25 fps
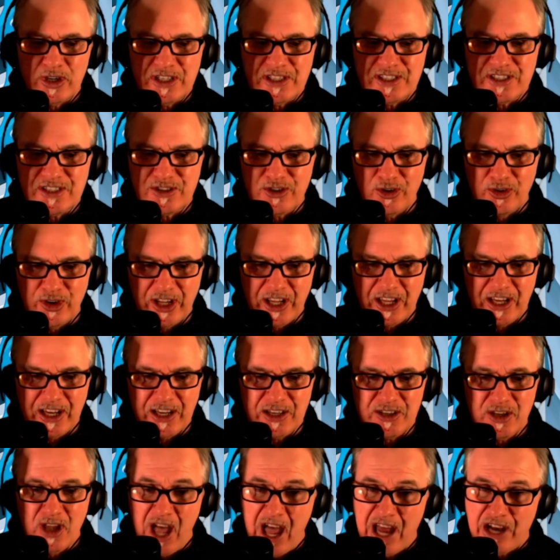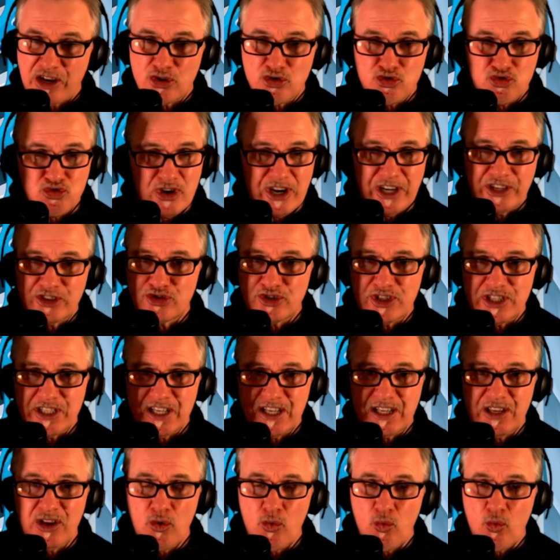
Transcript: stunning in it, and great 3D.